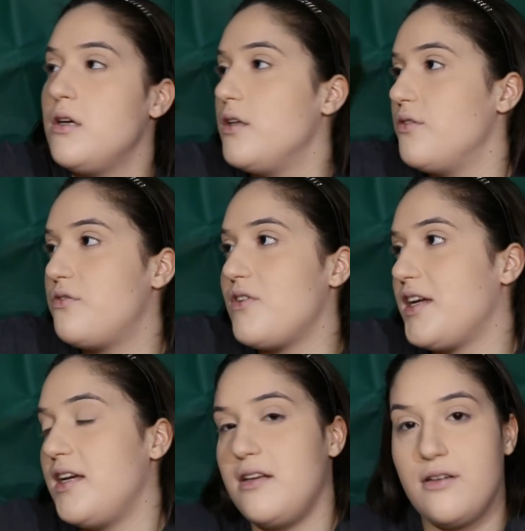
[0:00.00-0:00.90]
in the
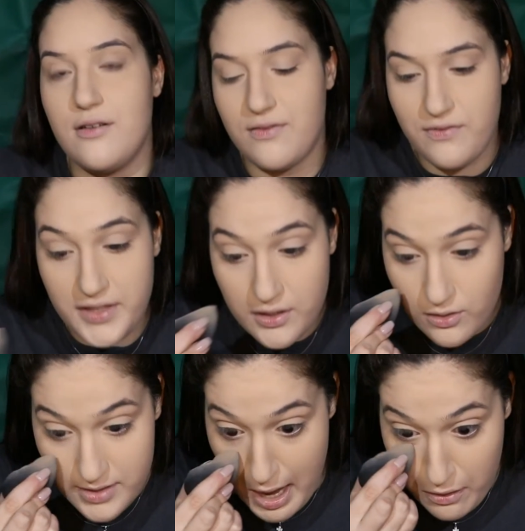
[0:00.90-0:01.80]
freaking
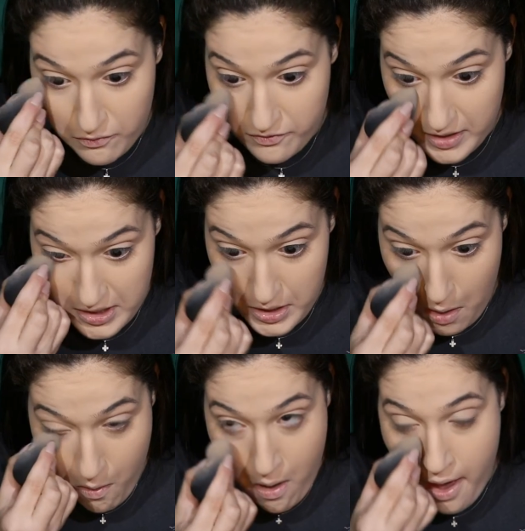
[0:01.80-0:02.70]
field, I don't freaking
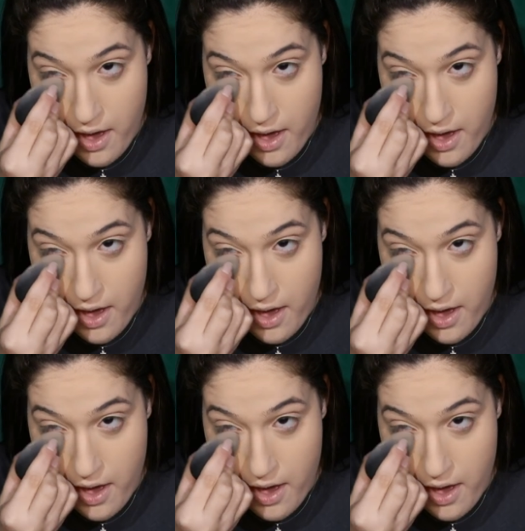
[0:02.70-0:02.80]
know.